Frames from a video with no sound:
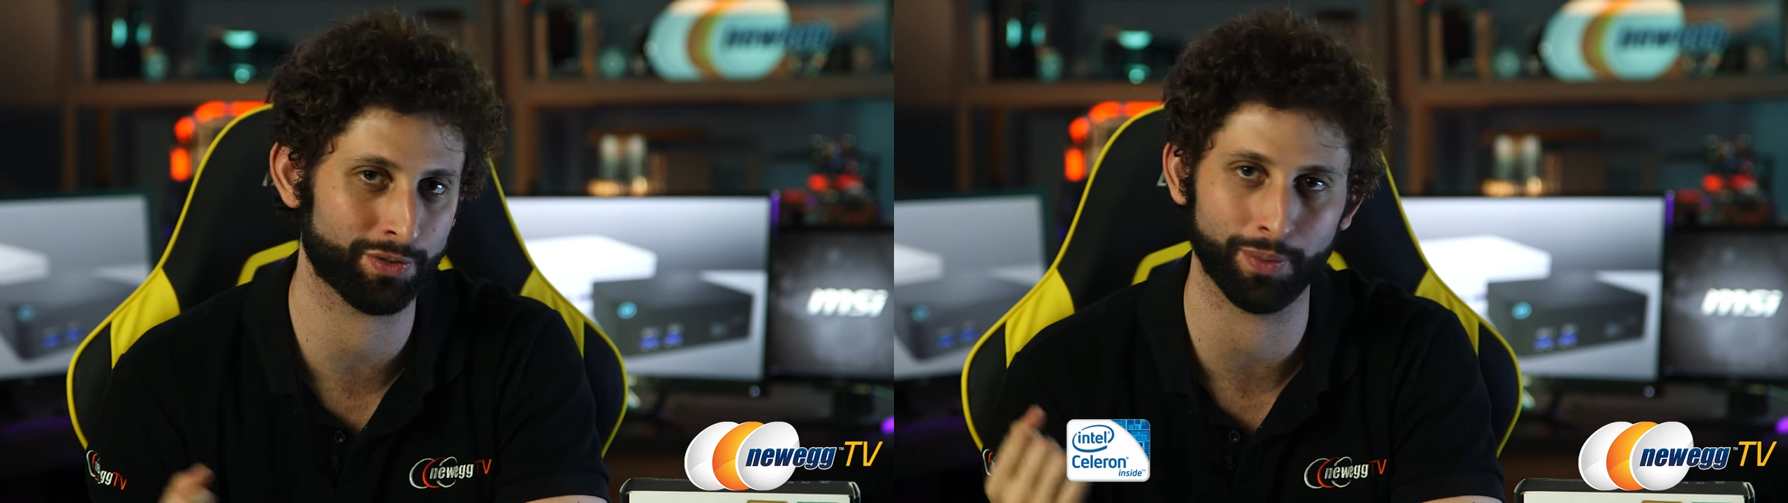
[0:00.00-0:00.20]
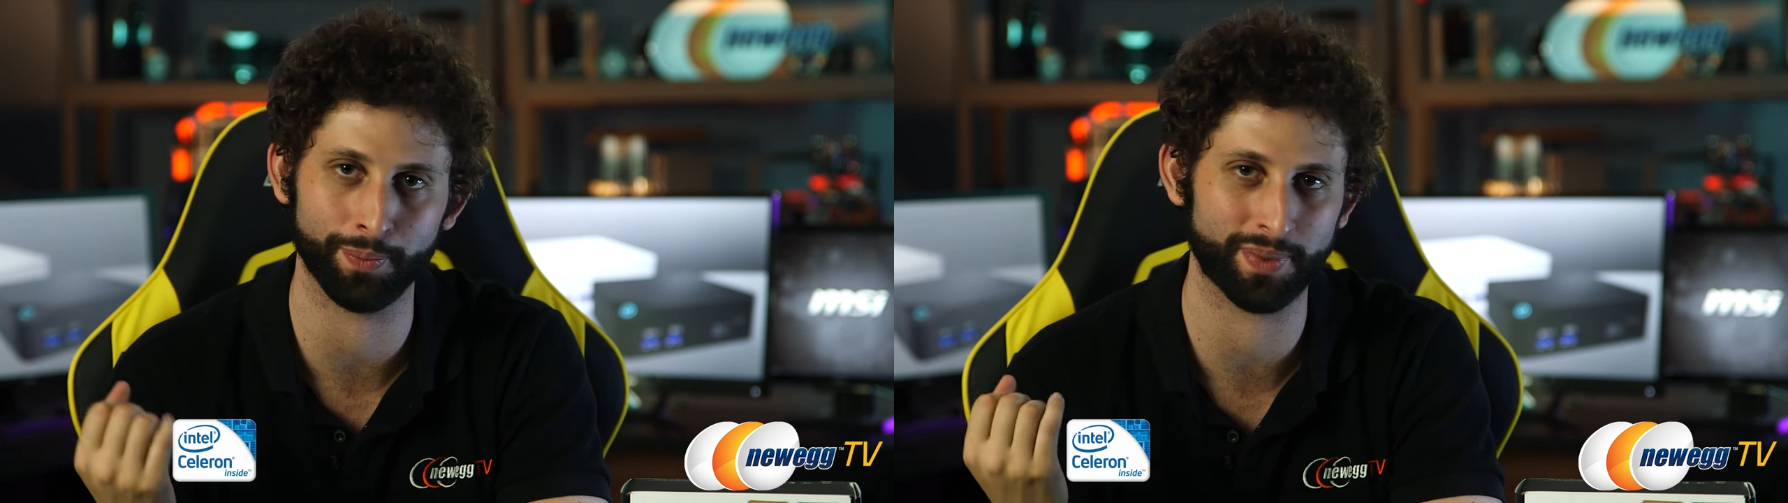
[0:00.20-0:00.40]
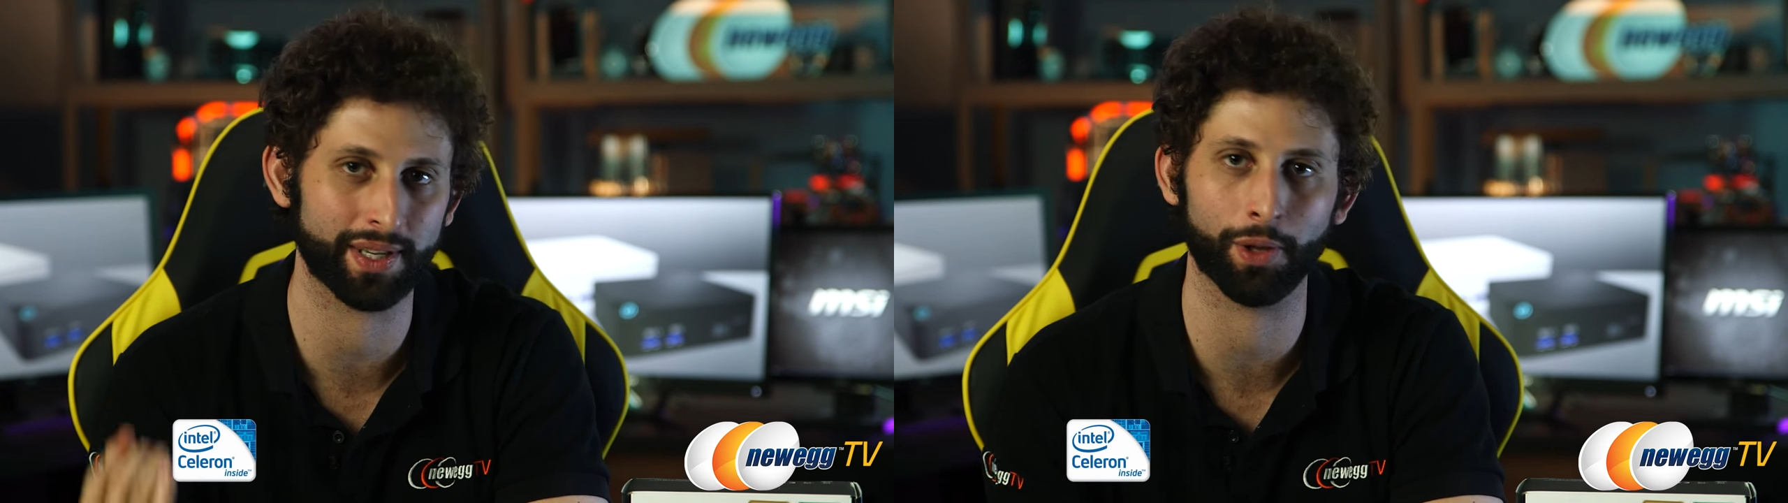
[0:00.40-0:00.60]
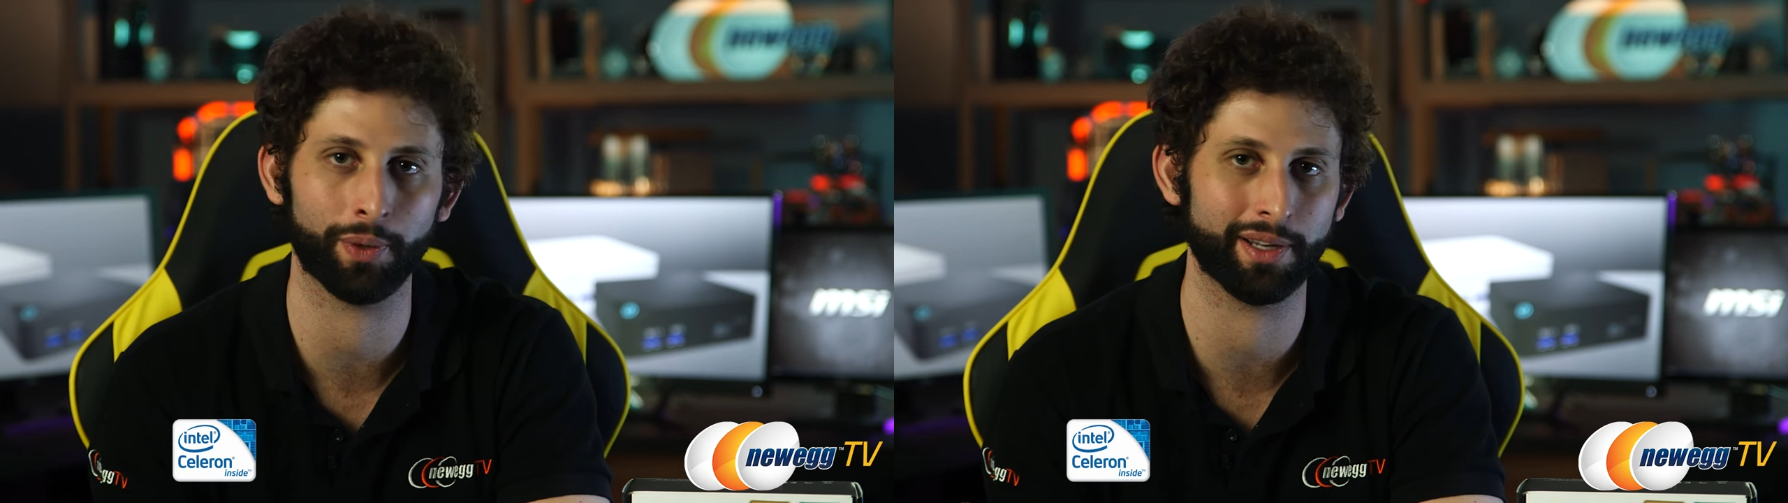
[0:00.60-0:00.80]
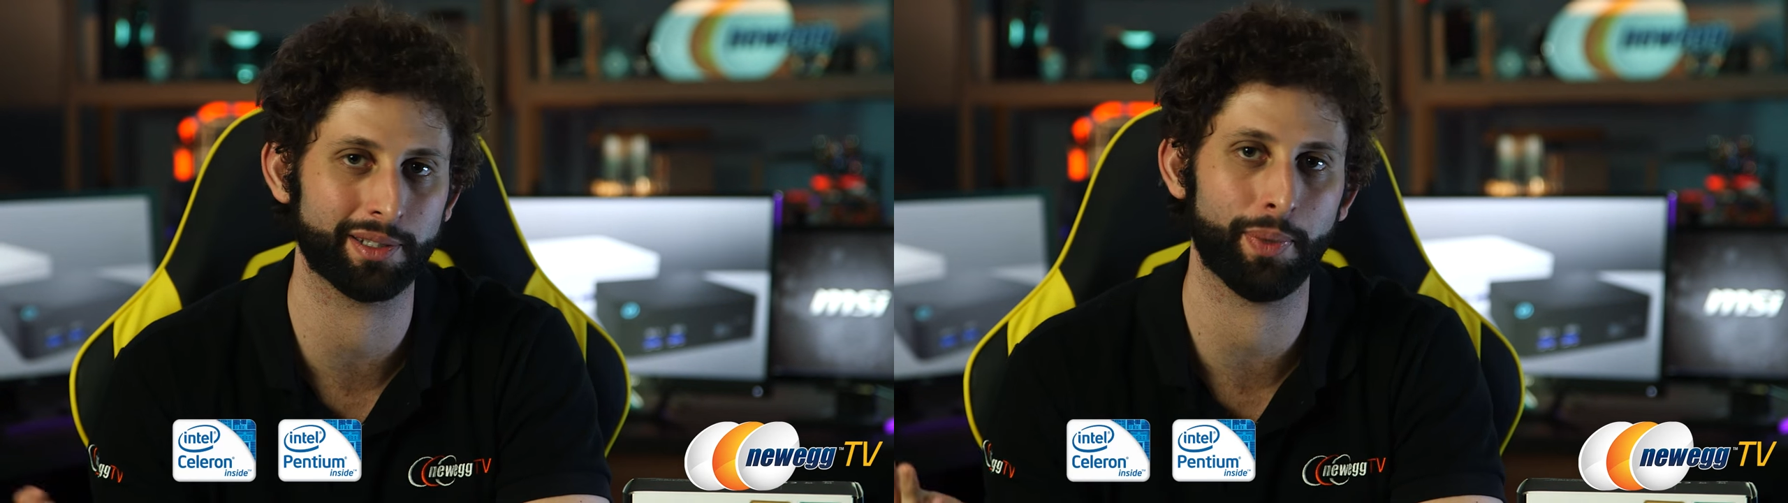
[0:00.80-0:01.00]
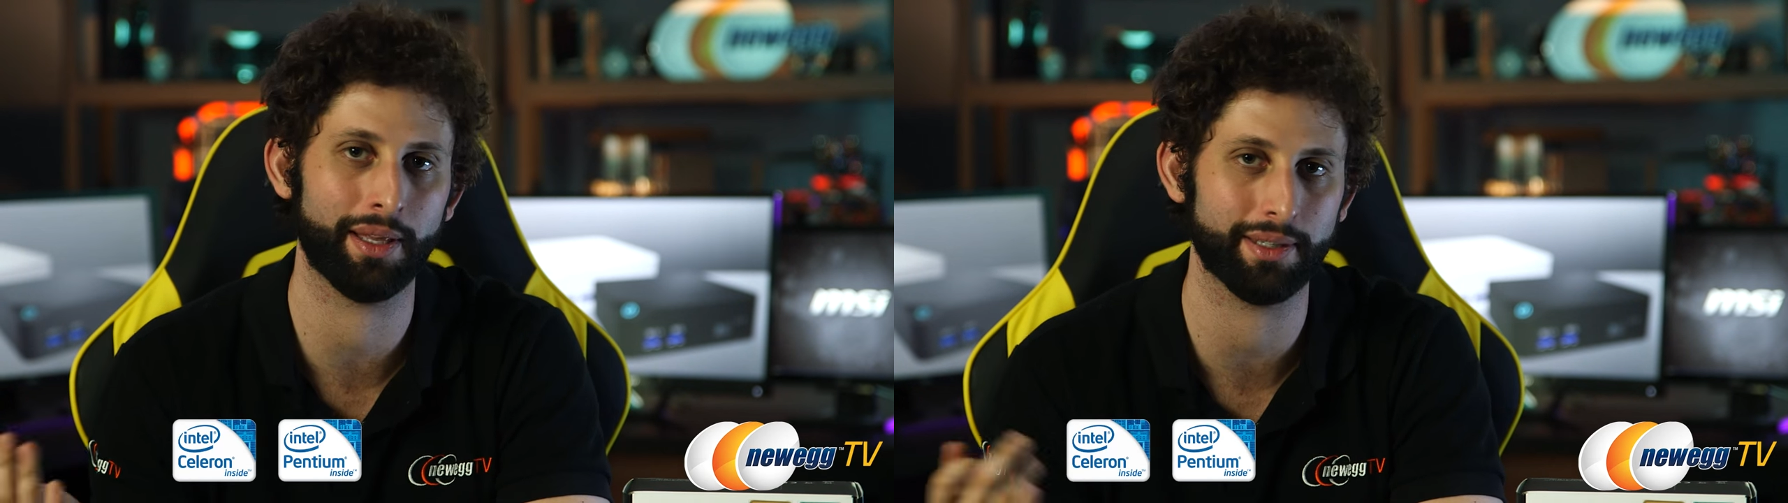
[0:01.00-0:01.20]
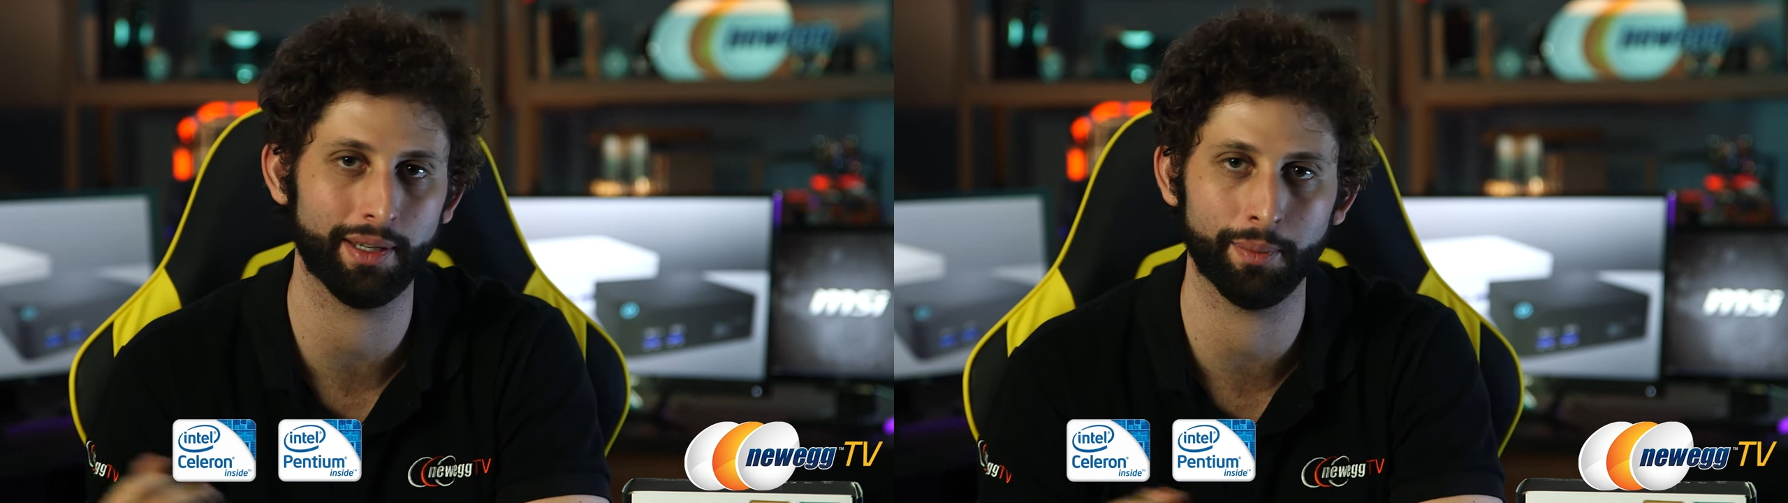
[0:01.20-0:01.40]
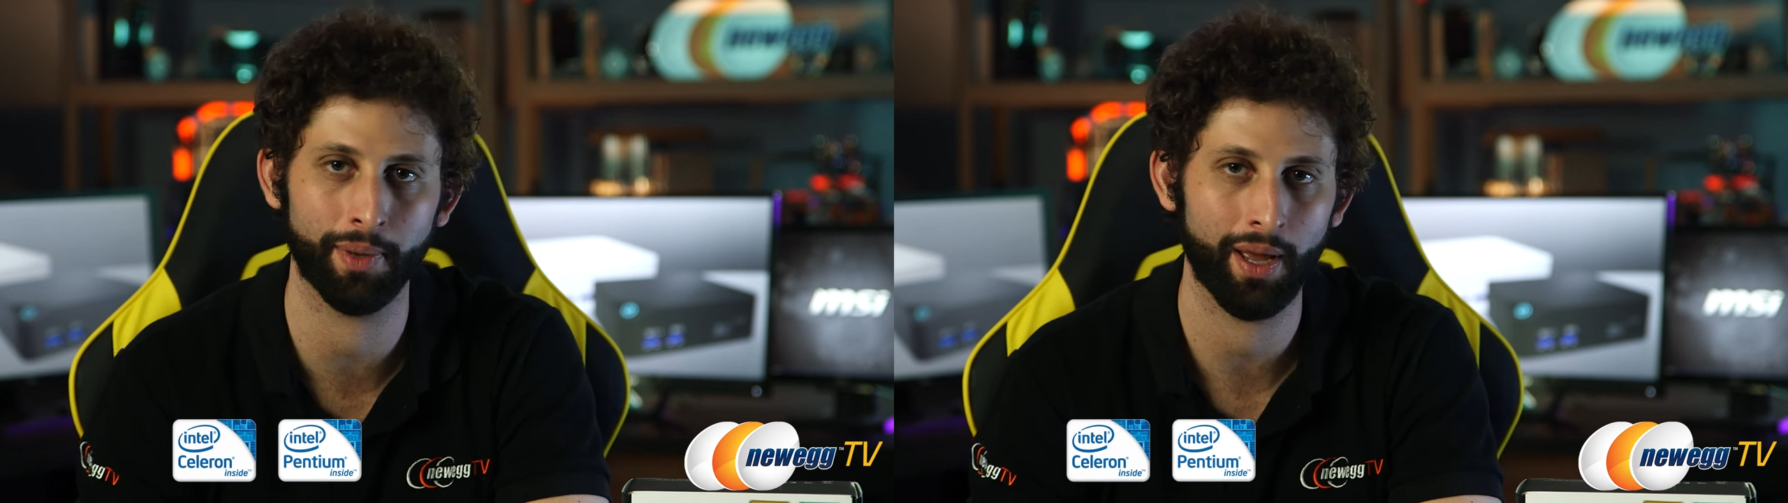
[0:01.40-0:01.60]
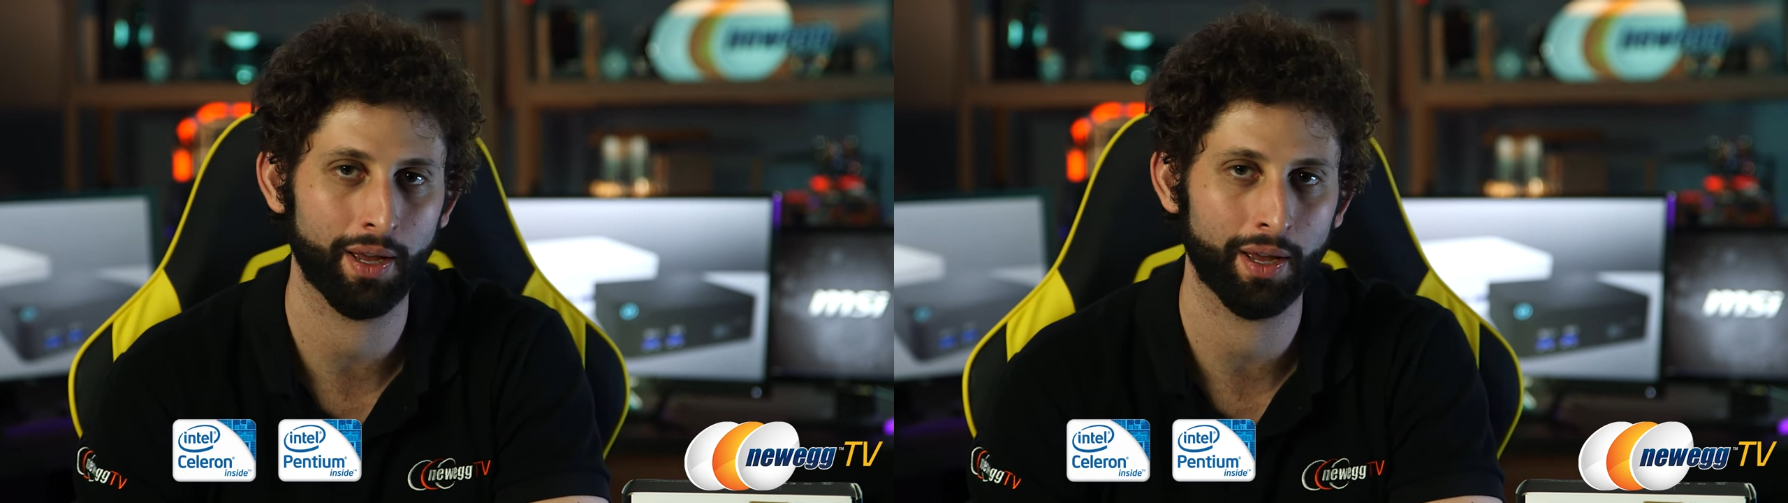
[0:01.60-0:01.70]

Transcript: from Celeron to Pentium,